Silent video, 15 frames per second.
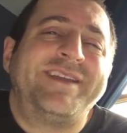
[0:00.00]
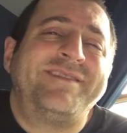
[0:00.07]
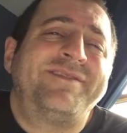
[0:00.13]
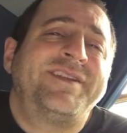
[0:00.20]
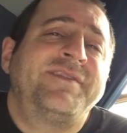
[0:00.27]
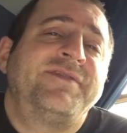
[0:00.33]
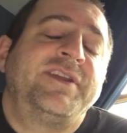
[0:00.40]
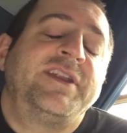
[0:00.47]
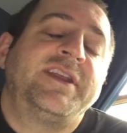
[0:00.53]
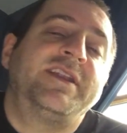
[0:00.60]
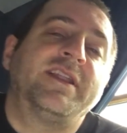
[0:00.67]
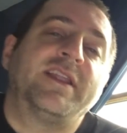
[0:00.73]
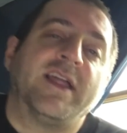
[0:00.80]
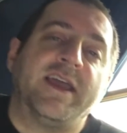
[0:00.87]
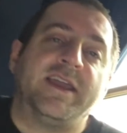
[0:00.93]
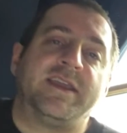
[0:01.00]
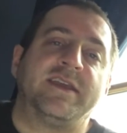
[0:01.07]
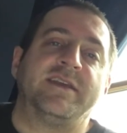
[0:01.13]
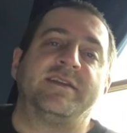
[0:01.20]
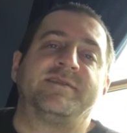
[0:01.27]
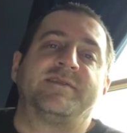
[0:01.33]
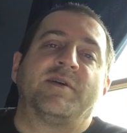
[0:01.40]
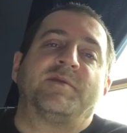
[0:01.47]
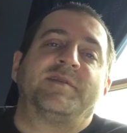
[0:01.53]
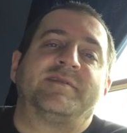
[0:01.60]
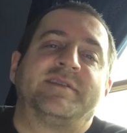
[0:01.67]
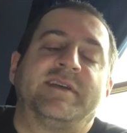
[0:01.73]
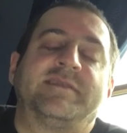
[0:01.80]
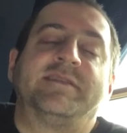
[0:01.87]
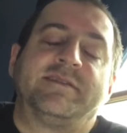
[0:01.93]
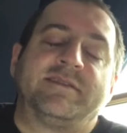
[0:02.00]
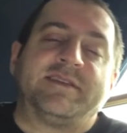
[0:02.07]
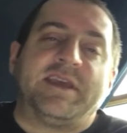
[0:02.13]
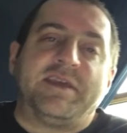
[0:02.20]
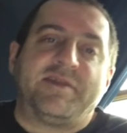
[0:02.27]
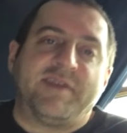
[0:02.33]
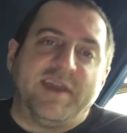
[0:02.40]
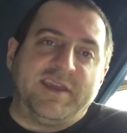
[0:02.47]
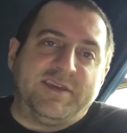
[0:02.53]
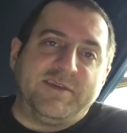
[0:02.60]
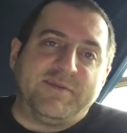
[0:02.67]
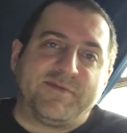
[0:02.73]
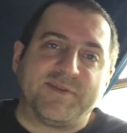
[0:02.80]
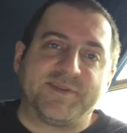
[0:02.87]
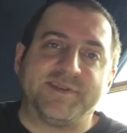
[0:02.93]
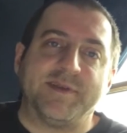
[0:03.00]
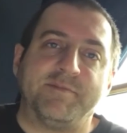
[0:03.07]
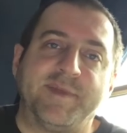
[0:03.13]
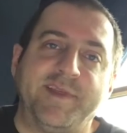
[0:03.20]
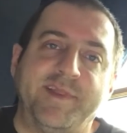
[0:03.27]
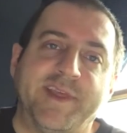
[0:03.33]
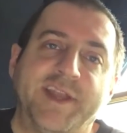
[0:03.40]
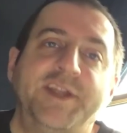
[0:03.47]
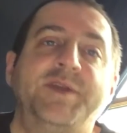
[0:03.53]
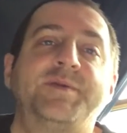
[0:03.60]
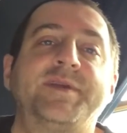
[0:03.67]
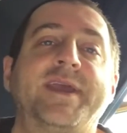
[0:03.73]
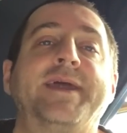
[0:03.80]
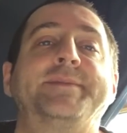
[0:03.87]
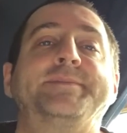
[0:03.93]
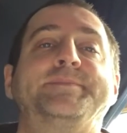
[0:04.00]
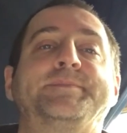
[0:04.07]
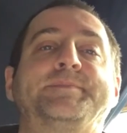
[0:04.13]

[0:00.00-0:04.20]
Even if you didn't like it, it's always nice to say thank you for something that you get.